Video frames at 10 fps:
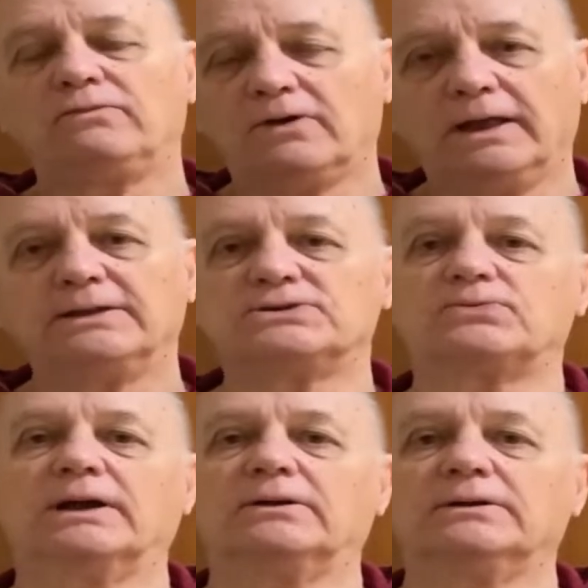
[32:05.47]
find these
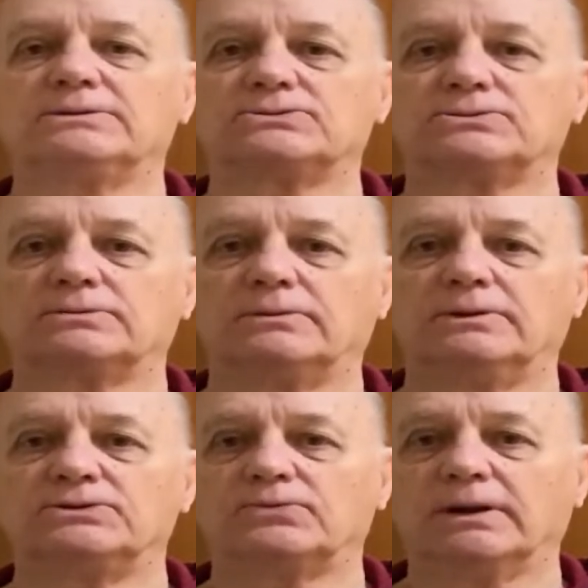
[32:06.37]
records
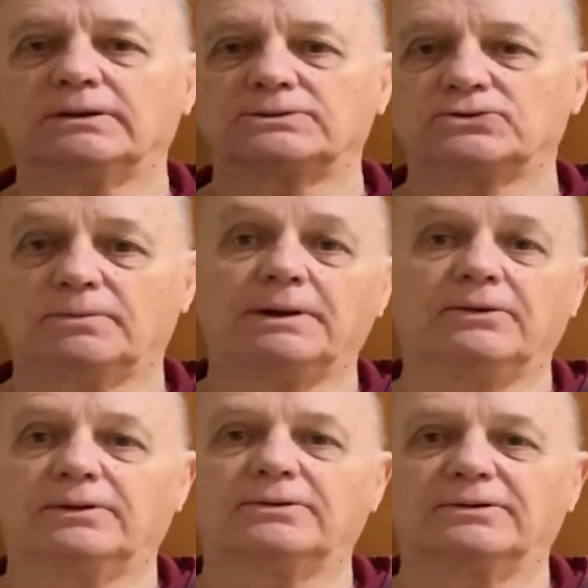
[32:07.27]
are my
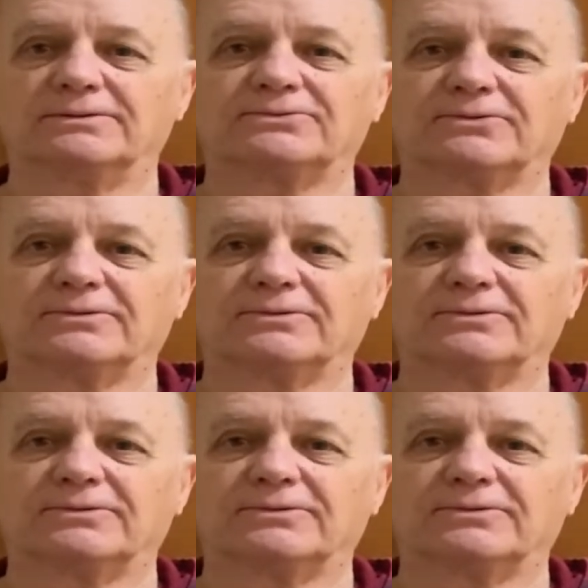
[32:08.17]
records.